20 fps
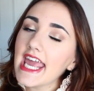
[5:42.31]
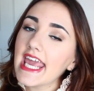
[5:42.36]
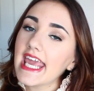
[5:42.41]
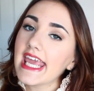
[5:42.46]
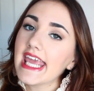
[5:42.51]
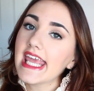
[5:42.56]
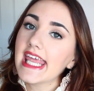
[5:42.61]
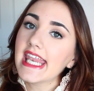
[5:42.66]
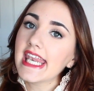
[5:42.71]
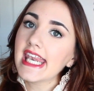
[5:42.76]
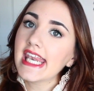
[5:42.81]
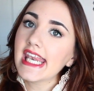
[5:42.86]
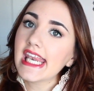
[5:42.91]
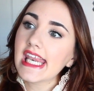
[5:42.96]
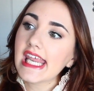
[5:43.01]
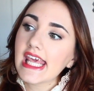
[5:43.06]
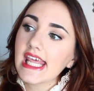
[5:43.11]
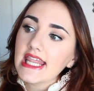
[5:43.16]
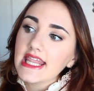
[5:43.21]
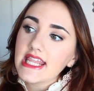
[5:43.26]
in
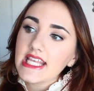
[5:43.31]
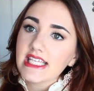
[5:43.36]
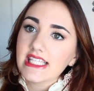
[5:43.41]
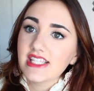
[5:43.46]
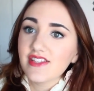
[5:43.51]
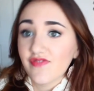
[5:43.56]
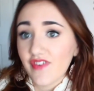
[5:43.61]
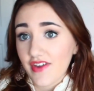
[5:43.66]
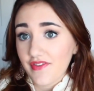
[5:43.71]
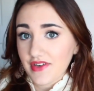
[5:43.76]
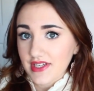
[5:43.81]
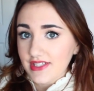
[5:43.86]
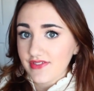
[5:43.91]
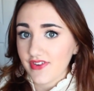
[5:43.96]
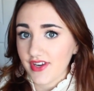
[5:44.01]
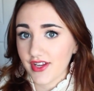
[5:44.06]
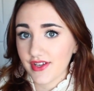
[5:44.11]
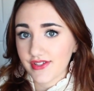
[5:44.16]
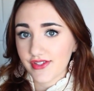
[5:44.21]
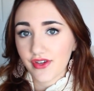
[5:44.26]
this favorites
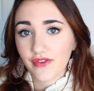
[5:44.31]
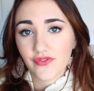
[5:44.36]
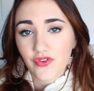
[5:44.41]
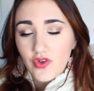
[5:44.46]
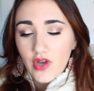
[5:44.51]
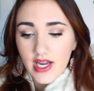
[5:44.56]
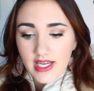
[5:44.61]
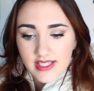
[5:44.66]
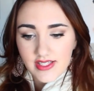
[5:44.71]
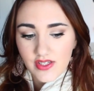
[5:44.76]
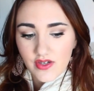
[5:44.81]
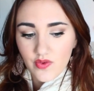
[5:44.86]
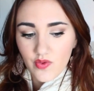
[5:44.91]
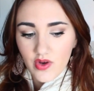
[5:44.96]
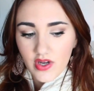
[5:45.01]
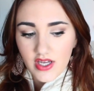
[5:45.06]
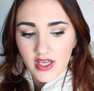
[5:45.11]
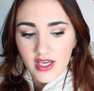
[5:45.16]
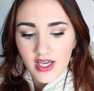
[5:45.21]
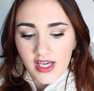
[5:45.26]
video so if you guys don't
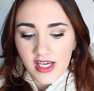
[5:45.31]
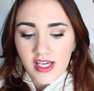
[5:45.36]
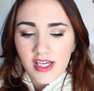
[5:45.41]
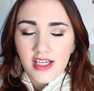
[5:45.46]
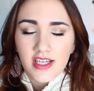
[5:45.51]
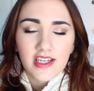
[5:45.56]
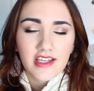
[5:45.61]
want to